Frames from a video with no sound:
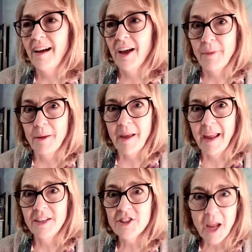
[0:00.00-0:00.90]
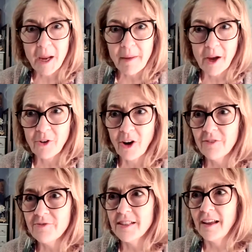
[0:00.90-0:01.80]
on my page, Kate
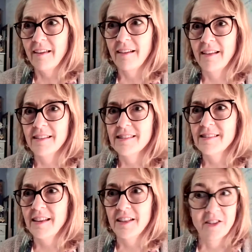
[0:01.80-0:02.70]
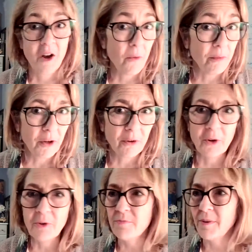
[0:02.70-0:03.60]
Bancroft, and it's an open
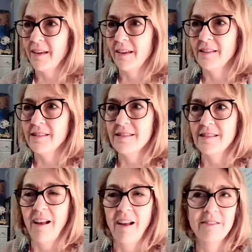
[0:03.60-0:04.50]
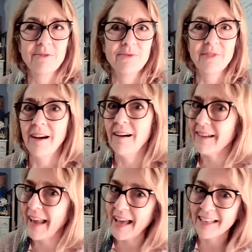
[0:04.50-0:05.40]
group. It's all,
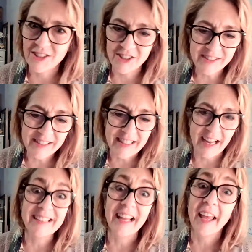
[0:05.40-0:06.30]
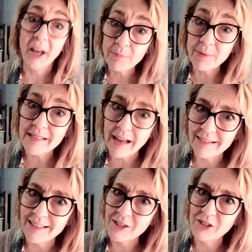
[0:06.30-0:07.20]
again, just designed to help us
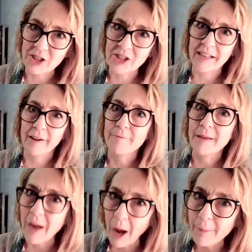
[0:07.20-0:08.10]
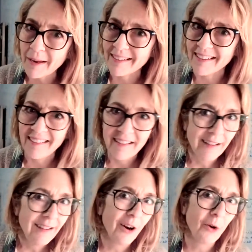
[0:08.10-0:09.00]
on this journey of becoming
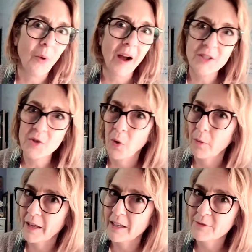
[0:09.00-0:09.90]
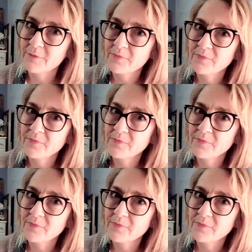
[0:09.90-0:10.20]
a wise woman.